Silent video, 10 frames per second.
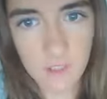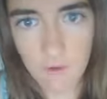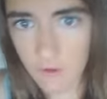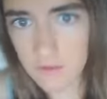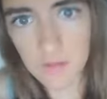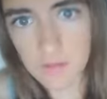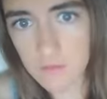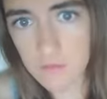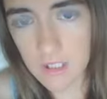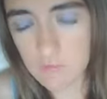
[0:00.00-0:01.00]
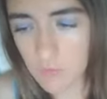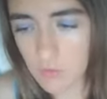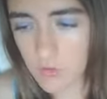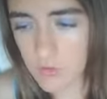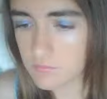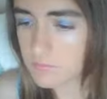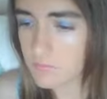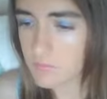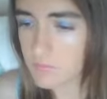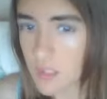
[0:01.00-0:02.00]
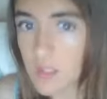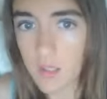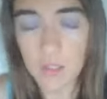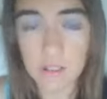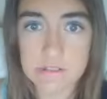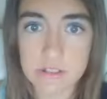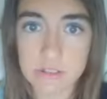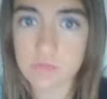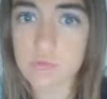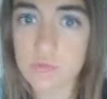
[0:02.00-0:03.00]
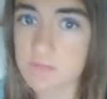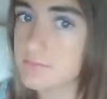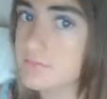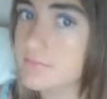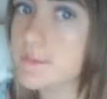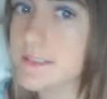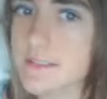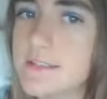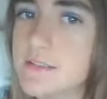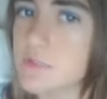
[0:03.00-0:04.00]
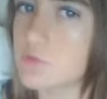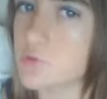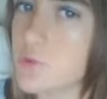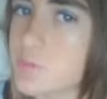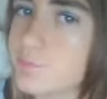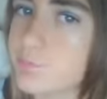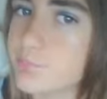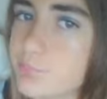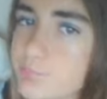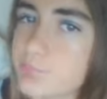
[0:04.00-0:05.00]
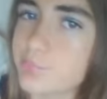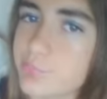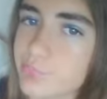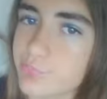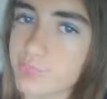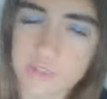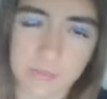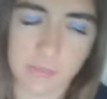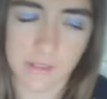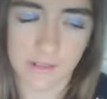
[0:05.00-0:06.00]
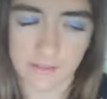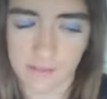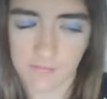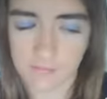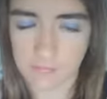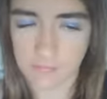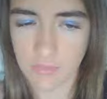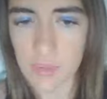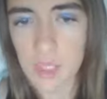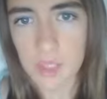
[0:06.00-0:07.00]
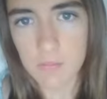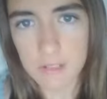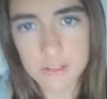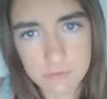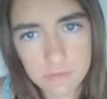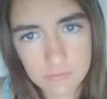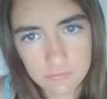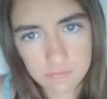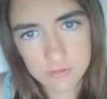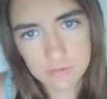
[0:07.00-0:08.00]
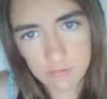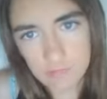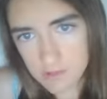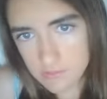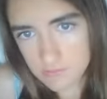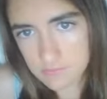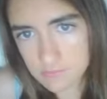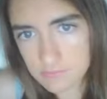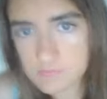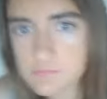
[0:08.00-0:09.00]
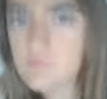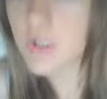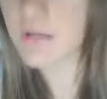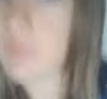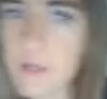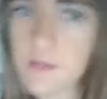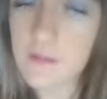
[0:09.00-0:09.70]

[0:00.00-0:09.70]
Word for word: All y'all know that rule. Unless your school is cool, which mine isn't. But it's cool. No, whatever.